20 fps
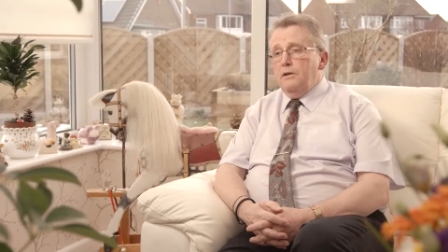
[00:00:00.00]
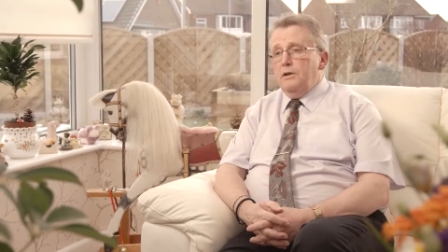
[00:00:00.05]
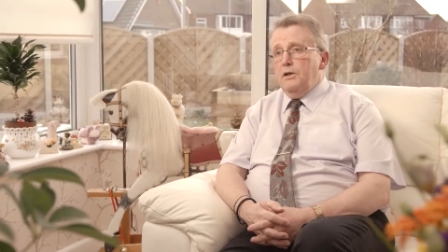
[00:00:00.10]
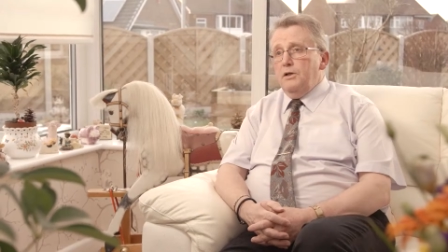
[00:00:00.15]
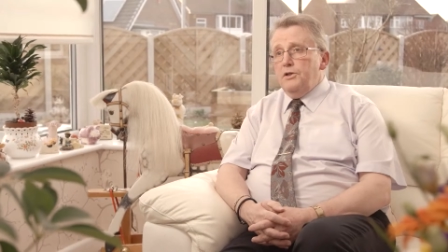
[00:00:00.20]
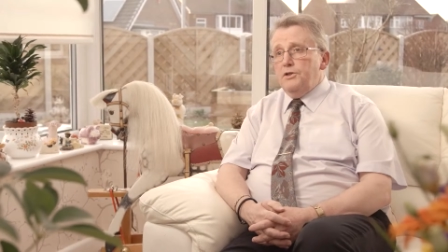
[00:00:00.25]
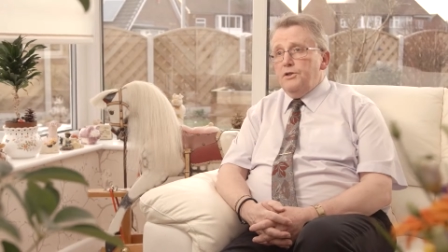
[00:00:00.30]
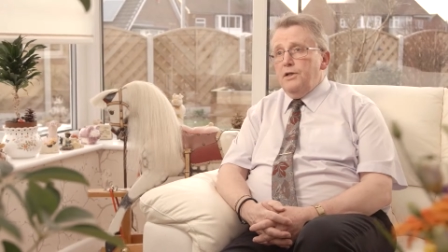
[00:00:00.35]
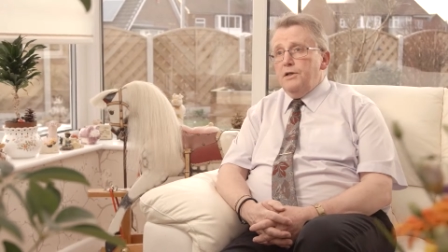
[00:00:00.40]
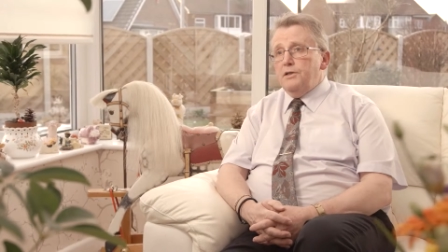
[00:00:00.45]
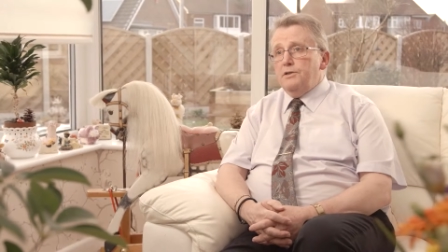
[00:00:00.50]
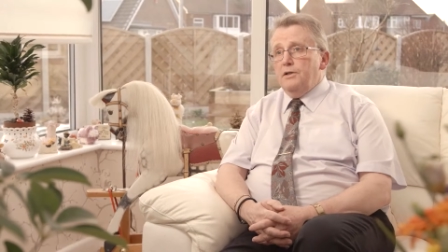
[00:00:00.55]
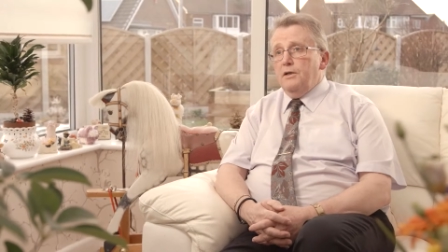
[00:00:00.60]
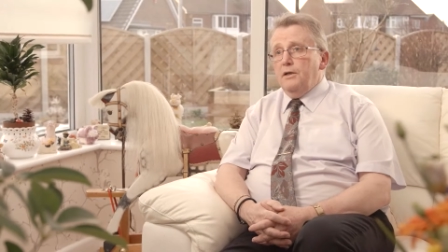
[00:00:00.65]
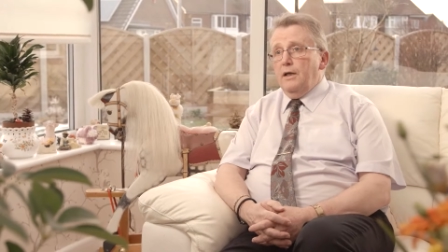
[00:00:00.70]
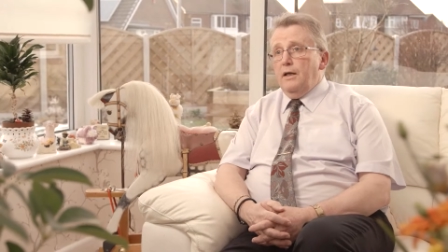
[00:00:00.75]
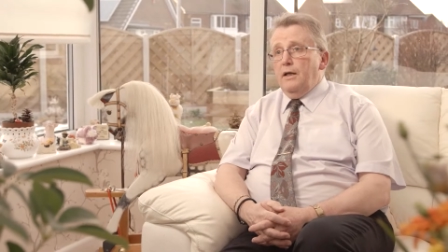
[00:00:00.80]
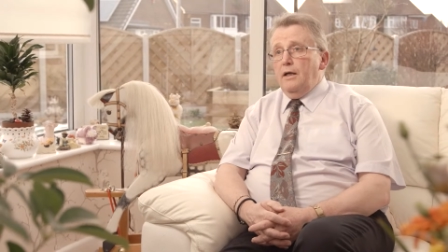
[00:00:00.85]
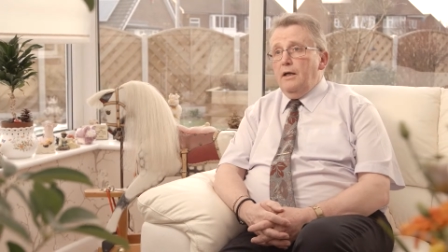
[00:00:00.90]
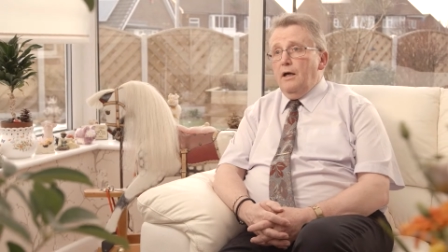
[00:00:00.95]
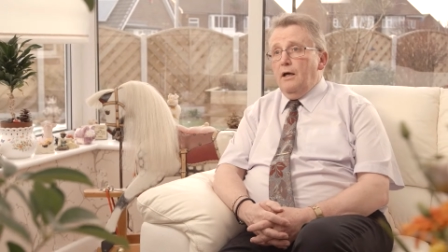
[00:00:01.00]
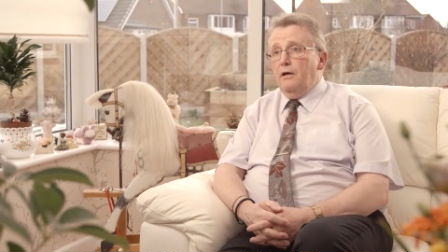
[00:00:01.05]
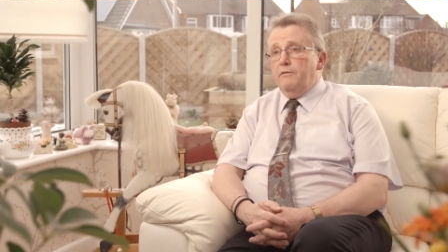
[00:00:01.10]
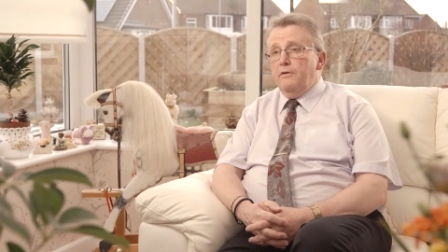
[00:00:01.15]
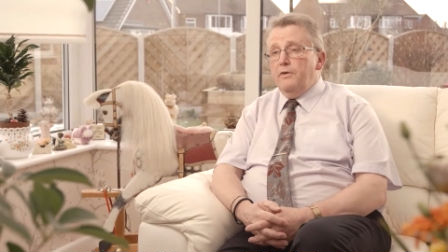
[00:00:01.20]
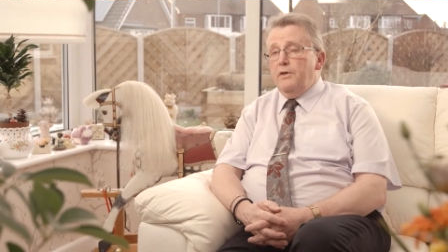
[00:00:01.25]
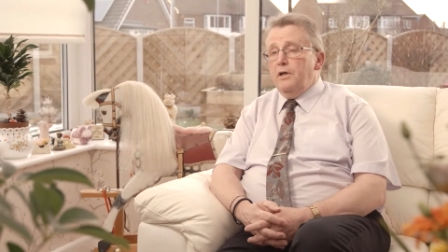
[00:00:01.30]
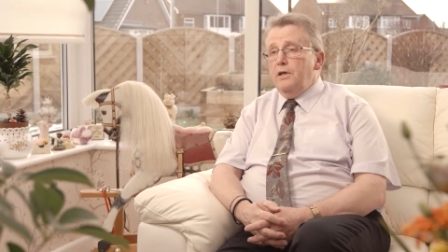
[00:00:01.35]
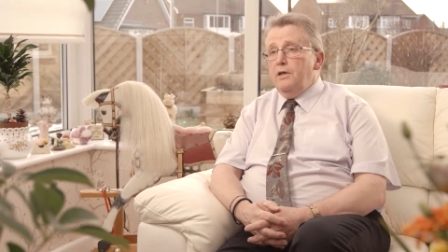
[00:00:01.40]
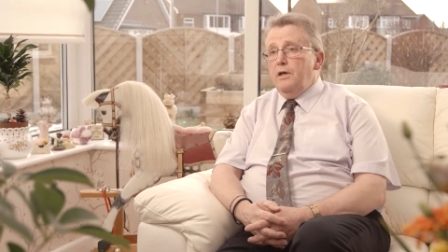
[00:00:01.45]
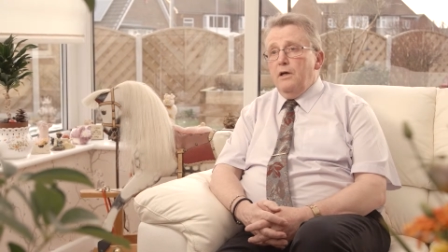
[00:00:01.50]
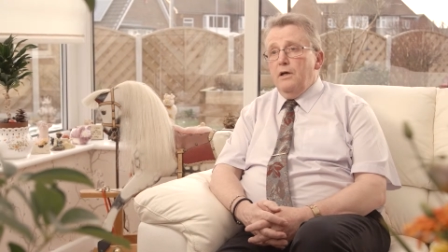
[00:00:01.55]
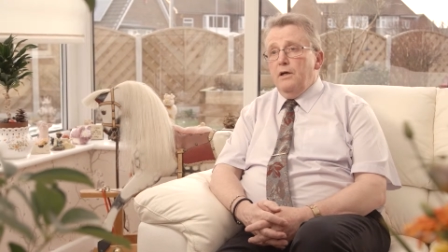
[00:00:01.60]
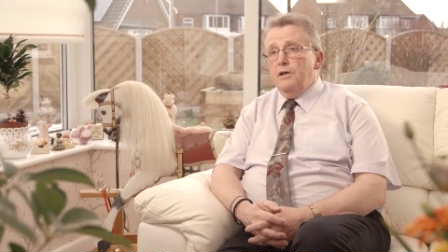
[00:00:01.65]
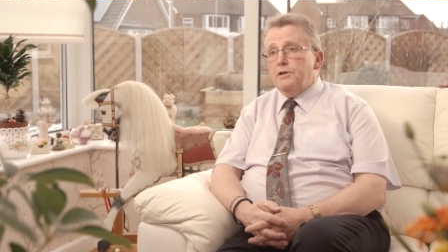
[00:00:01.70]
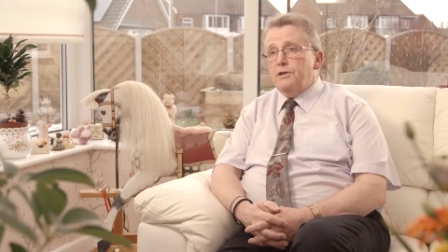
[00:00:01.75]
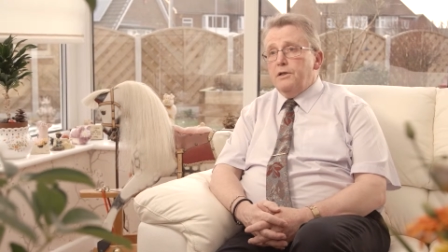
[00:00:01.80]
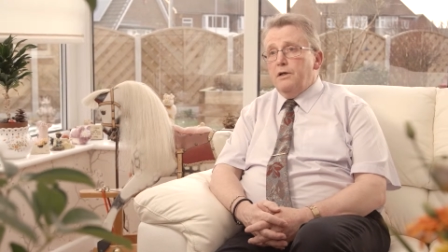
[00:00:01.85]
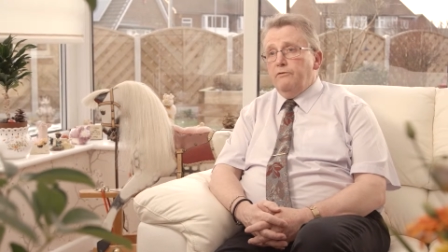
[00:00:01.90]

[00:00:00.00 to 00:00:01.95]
Consistently over the years,